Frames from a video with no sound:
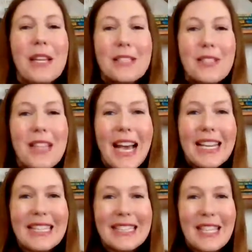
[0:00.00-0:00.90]
So
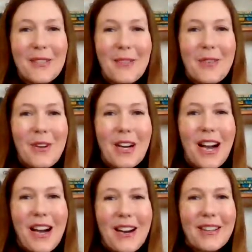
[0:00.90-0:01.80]
that is it for
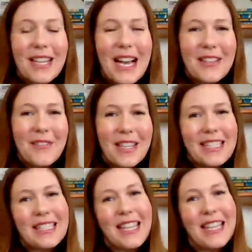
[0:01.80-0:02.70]
our
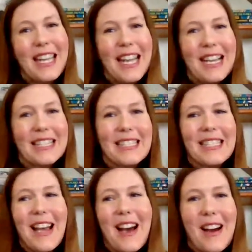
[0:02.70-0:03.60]
nonfiction and
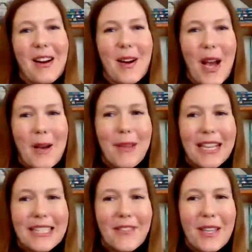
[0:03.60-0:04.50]
our
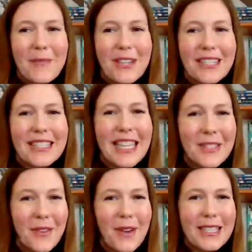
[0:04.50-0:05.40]
activity books. Thanks
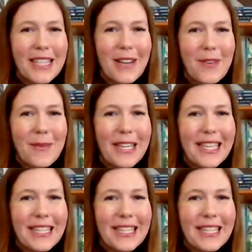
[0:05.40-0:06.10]
for watching, everybody.